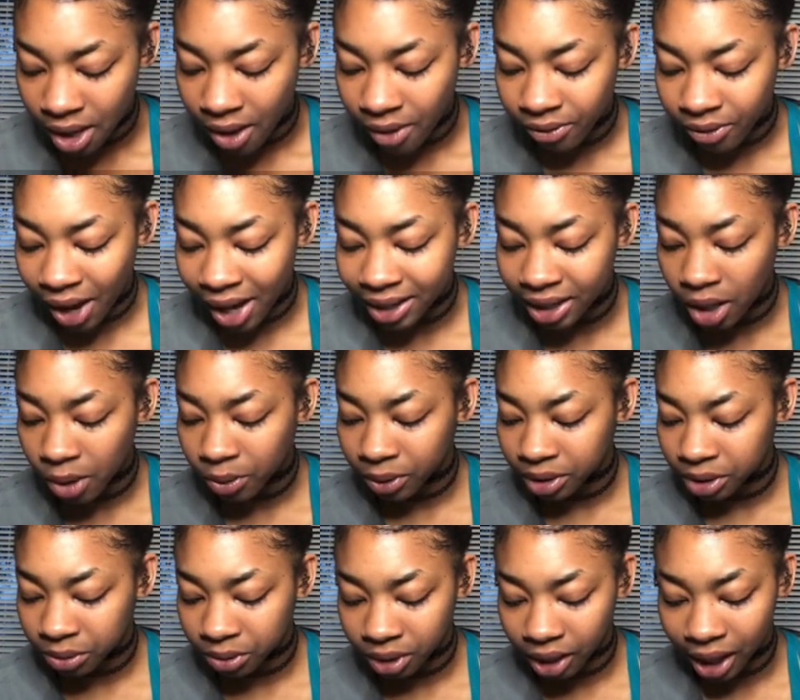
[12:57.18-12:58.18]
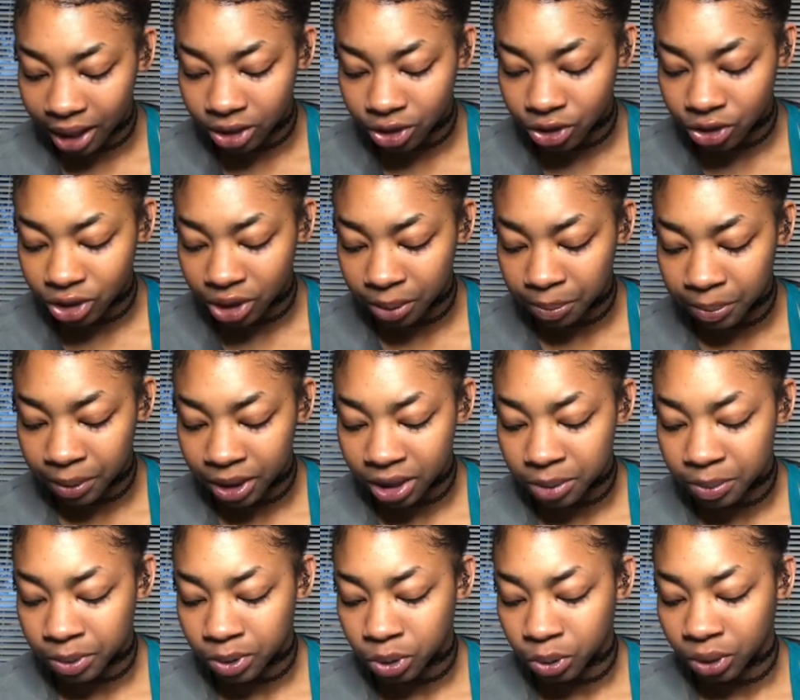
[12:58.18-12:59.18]
Find out what the relationship is
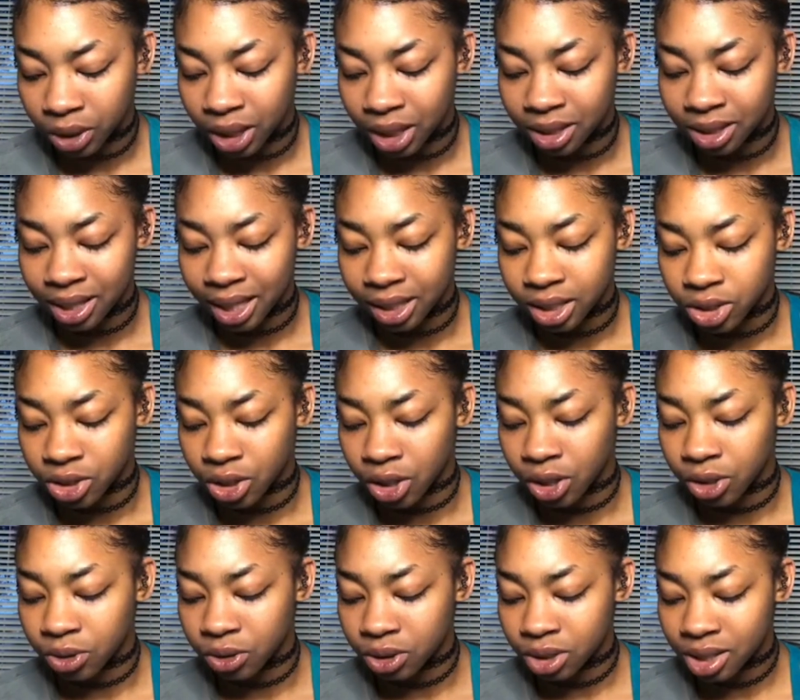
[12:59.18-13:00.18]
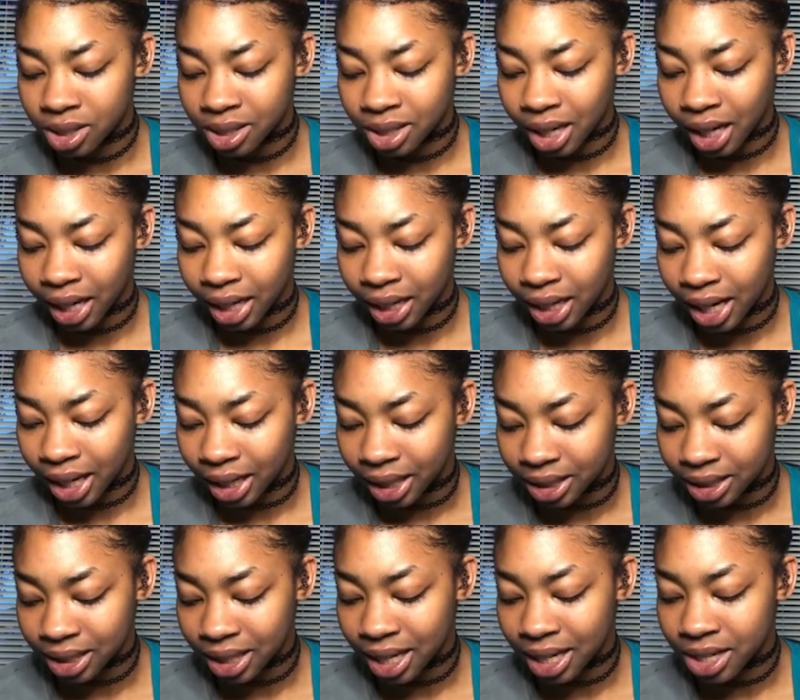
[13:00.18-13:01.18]
between its external design and
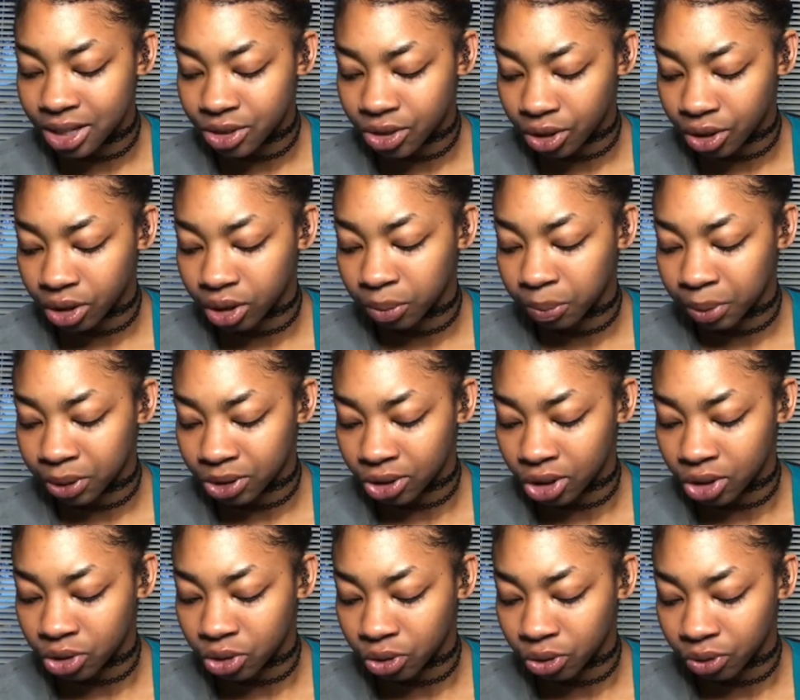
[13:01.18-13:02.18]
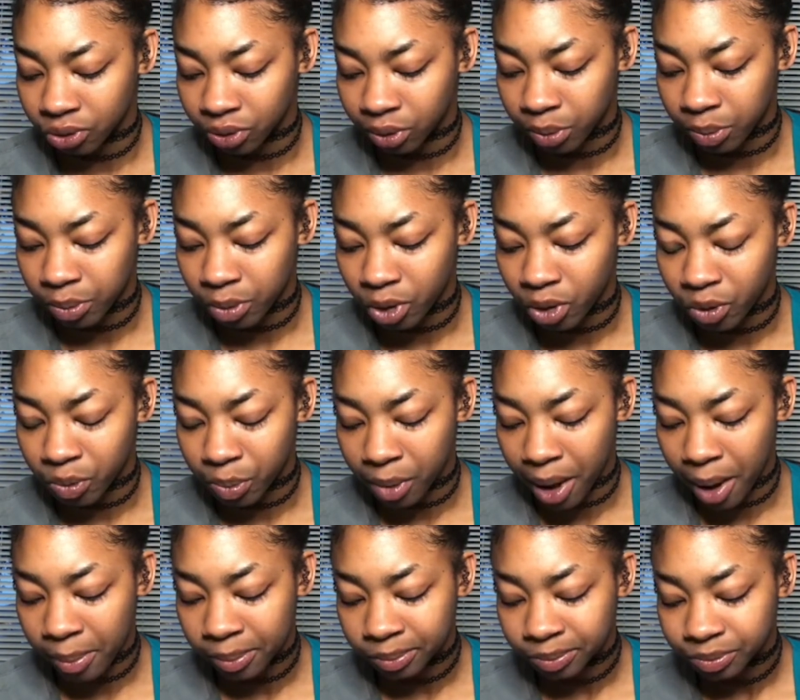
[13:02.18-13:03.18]
its internal potential for
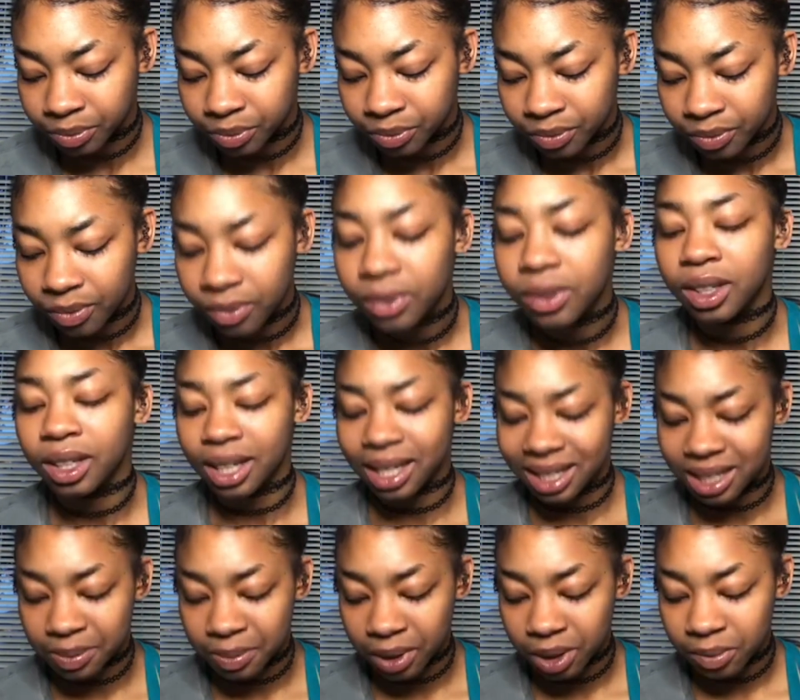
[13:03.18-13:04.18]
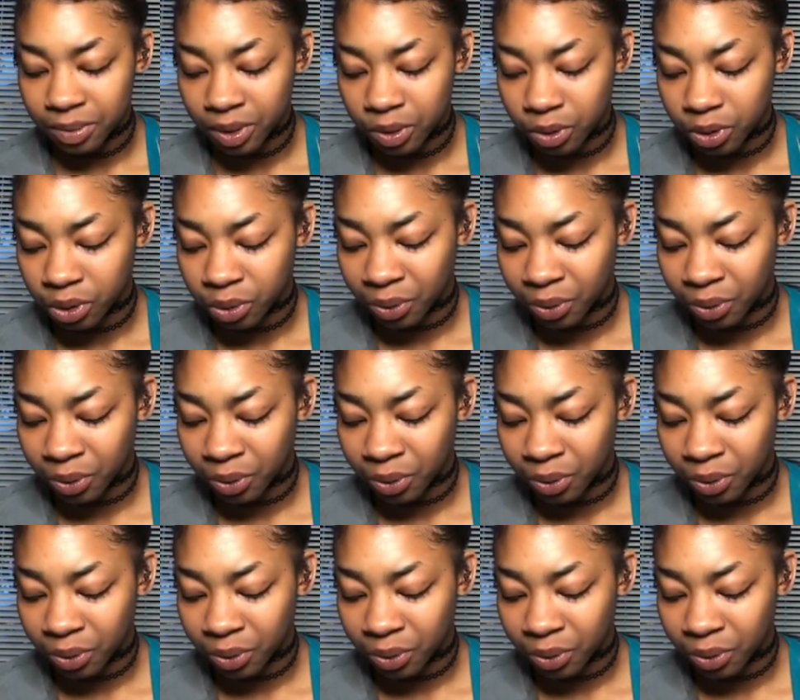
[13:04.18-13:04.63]
movement. Experiment with